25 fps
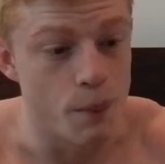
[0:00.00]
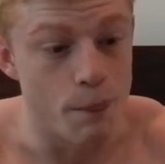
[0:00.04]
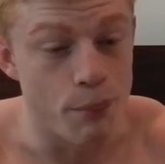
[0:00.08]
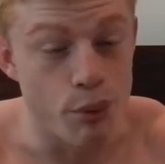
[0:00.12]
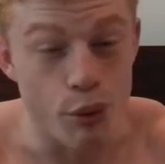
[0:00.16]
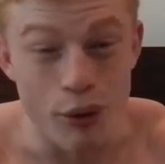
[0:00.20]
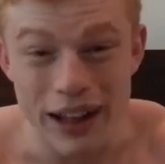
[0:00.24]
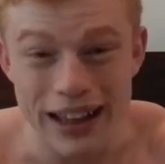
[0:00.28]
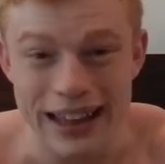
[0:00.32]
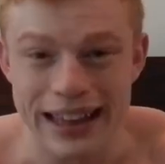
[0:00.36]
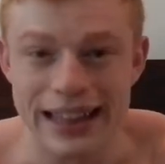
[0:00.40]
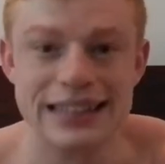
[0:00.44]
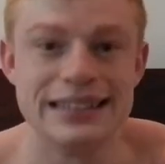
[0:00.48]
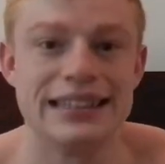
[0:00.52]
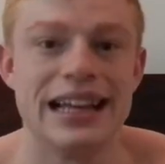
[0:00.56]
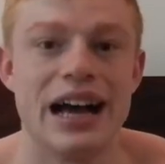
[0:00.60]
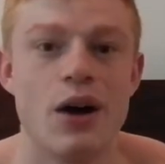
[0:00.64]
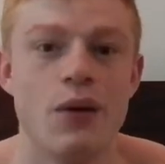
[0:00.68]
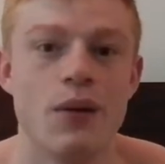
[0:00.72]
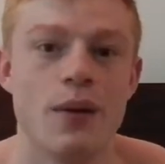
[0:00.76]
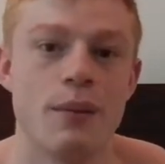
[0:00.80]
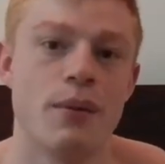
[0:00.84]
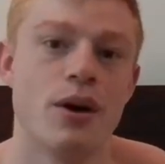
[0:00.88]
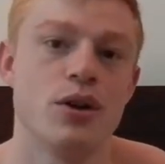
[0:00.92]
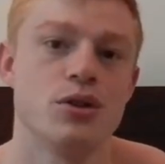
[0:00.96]
breaking
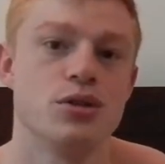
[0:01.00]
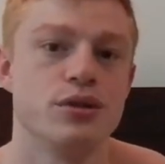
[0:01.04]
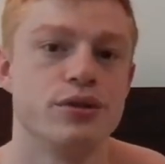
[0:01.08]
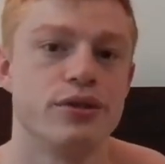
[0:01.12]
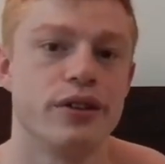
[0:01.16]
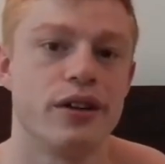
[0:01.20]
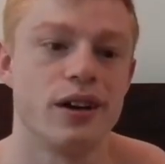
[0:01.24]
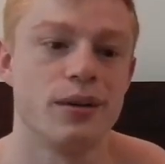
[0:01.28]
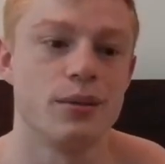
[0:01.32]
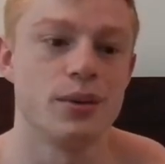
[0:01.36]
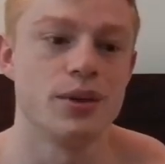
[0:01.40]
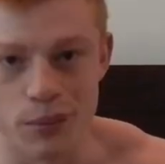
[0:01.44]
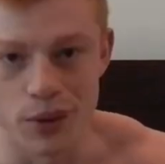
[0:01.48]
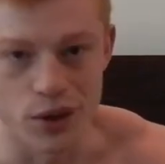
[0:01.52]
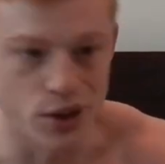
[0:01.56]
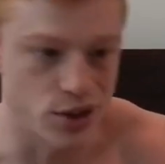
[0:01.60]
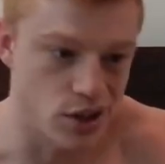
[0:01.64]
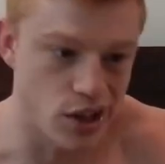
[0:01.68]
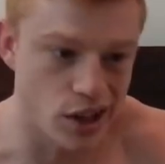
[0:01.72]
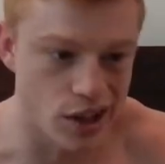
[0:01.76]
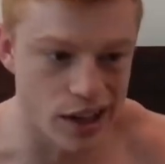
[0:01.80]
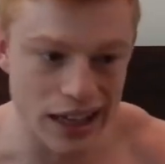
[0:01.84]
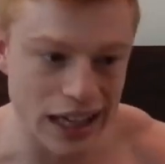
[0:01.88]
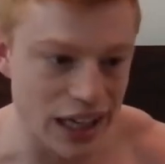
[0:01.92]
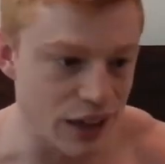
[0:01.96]
down the muscle fibers because
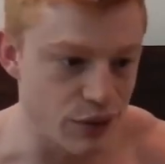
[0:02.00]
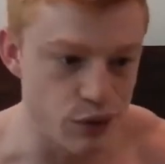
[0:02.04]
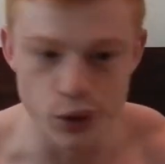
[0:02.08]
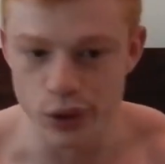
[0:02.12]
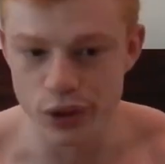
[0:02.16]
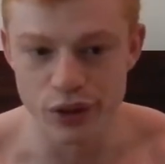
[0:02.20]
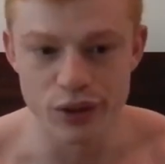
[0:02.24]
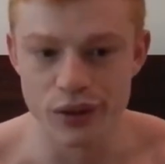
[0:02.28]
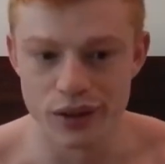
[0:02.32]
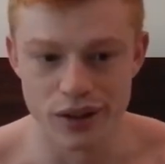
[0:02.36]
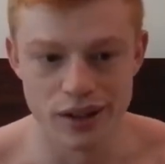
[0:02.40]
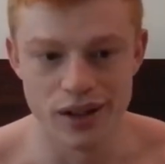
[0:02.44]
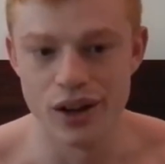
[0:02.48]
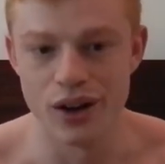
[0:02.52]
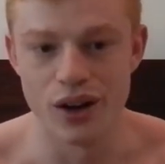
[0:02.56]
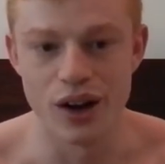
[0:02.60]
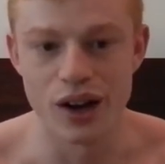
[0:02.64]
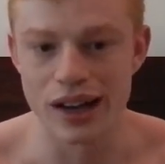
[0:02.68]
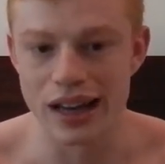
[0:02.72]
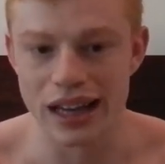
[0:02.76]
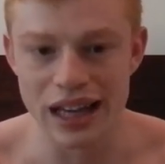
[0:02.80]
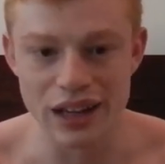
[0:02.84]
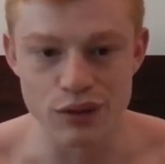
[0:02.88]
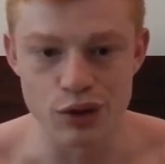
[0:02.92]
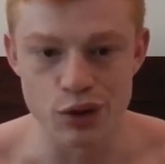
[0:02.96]
I could give you, you know,
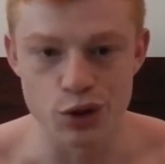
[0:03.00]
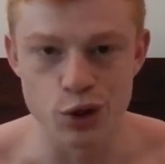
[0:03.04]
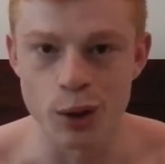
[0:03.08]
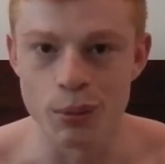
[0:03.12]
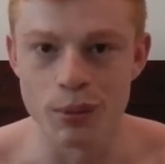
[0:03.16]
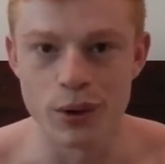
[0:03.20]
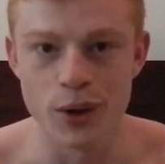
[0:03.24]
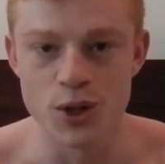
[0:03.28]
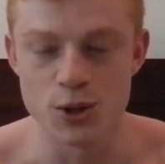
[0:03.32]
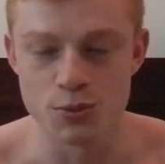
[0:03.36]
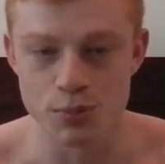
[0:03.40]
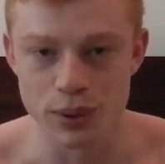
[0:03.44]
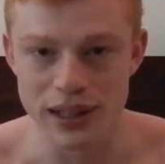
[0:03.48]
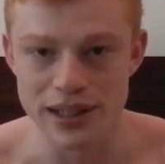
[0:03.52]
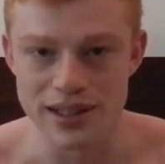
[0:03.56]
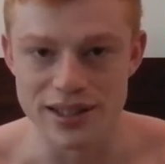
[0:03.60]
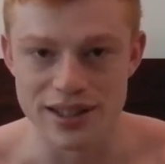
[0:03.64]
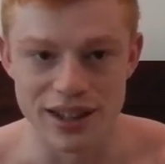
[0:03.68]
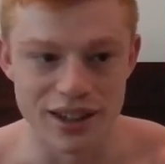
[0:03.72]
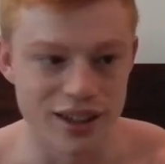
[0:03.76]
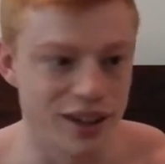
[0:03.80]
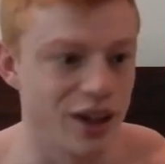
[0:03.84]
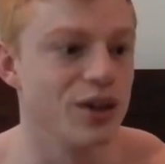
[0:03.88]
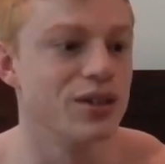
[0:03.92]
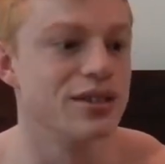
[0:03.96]
I could give you a Domino's
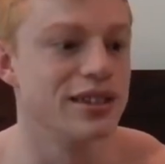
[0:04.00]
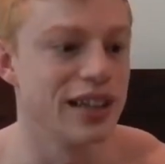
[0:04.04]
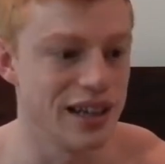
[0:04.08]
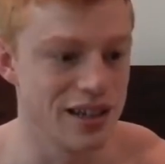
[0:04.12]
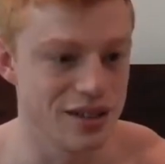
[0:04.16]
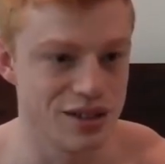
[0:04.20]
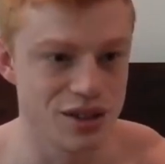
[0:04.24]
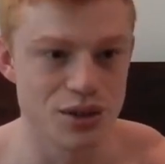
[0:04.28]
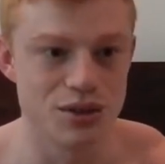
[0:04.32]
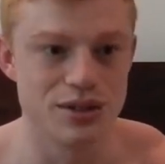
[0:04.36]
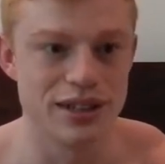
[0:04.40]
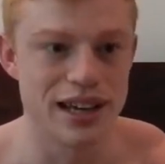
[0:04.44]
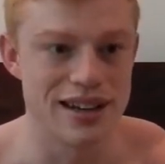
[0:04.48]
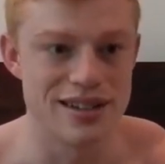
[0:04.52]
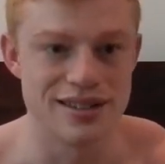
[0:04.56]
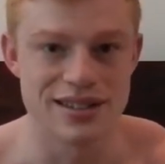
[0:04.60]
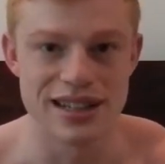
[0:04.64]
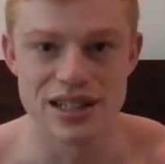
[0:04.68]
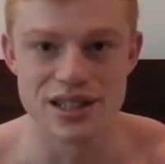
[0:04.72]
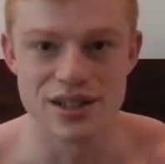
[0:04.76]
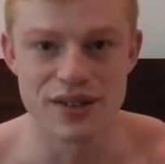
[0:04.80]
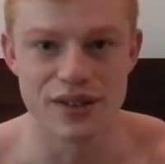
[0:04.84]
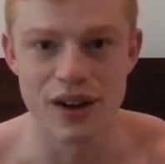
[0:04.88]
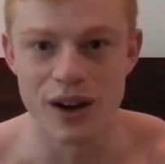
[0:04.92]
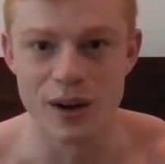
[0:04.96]
pizza, go tell you do 10
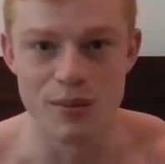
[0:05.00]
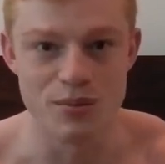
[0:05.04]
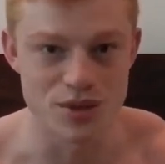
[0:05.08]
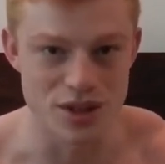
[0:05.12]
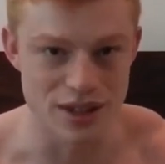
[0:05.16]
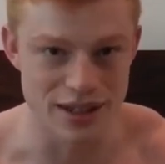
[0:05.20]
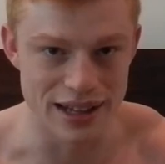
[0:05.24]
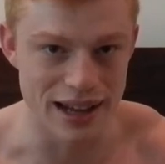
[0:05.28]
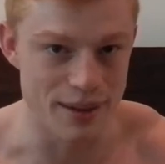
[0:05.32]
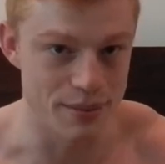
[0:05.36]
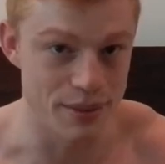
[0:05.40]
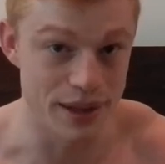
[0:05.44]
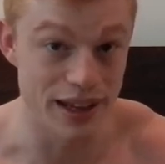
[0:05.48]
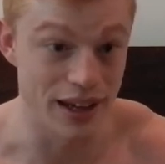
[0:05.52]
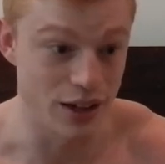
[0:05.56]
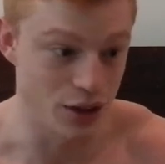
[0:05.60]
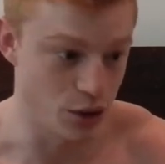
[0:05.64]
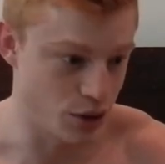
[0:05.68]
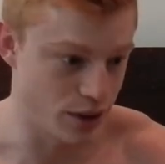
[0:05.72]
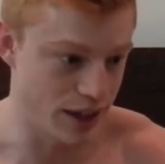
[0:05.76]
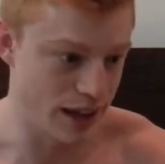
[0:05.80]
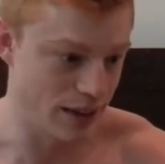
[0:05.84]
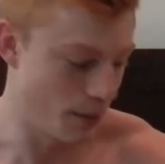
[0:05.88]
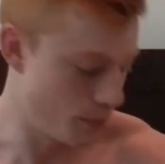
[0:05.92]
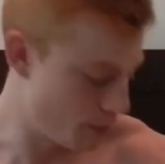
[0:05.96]
sets of arms and that'd be it.
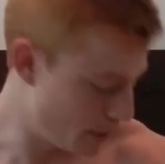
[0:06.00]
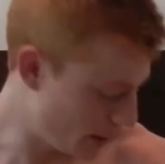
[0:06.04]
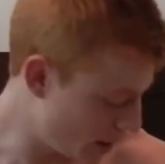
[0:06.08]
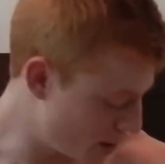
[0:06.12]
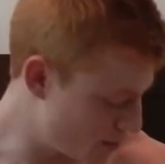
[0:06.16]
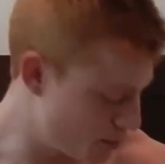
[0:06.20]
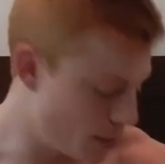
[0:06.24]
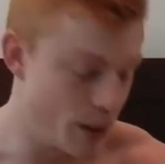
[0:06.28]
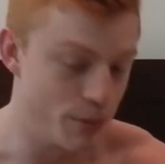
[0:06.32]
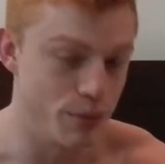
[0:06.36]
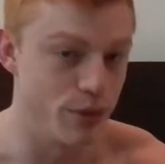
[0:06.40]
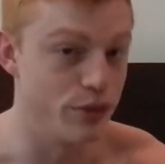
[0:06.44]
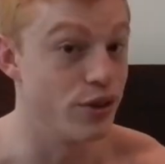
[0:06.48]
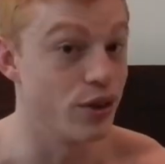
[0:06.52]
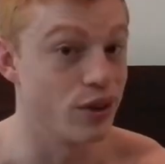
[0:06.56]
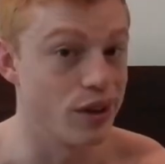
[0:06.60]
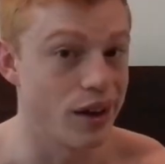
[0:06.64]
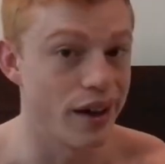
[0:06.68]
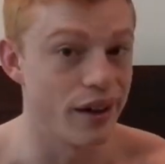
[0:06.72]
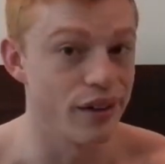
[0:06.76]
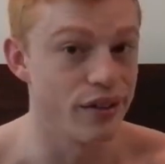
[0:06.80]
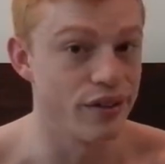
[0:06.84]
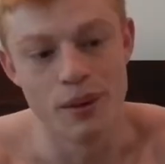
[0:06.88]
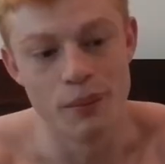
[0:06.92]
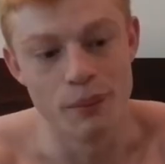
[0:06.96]
You'd get the biggest pump of your
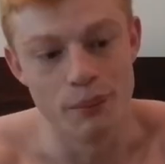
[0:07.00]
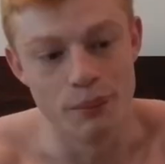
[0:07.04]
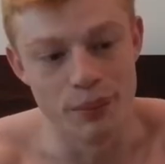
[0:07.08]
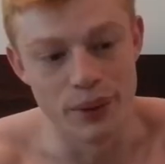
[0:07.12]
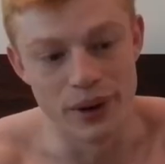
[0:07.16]
life.